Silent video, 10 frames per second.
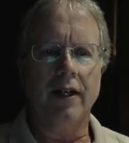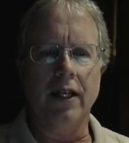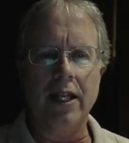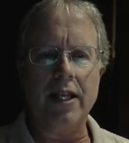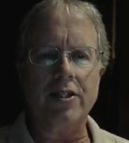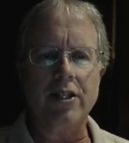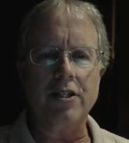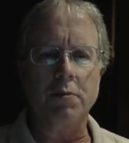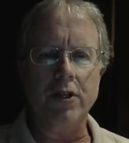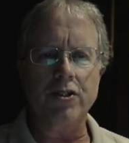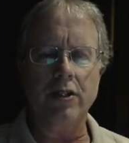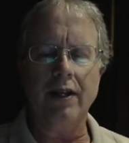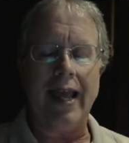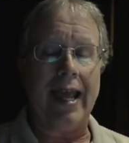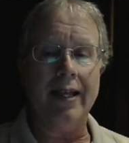a Linux
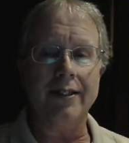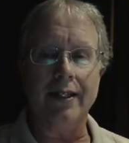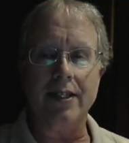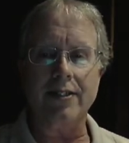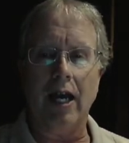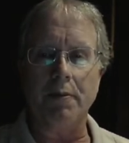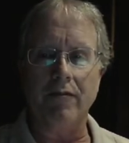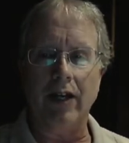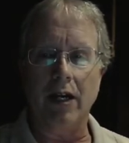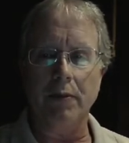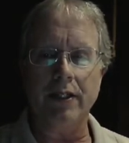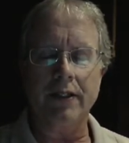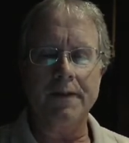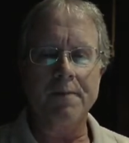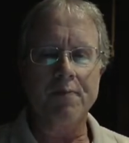distribution and a desktop environment.
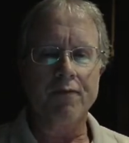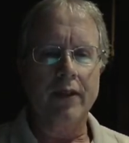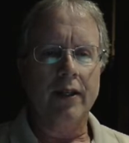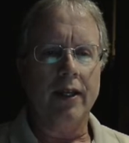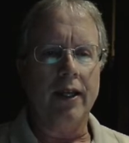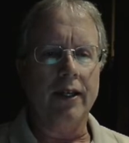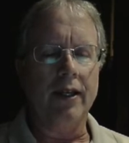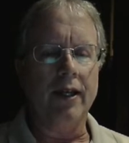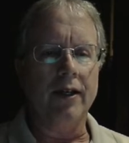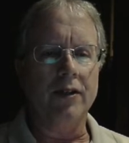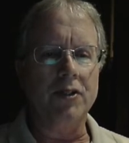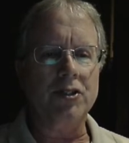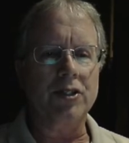And the